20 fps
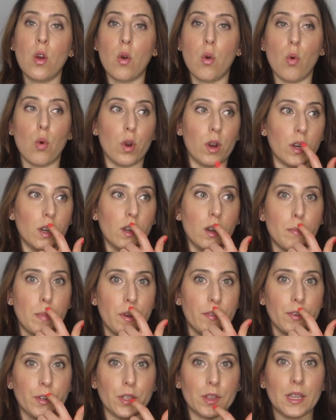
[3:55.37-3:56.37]
or
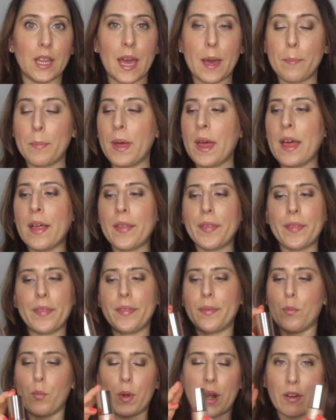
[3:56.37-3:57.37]
above your lip,
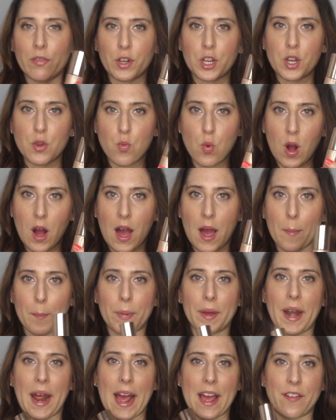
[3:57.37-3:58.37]
whatever you want,
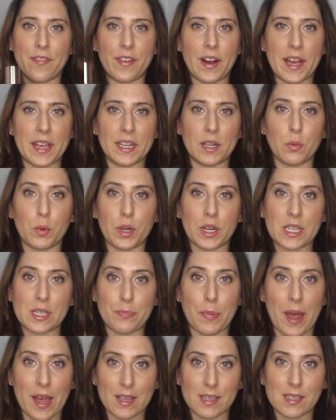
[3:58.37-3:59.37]
but I find it works
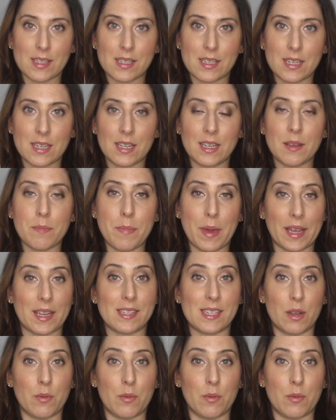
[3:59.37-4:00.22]
best mixed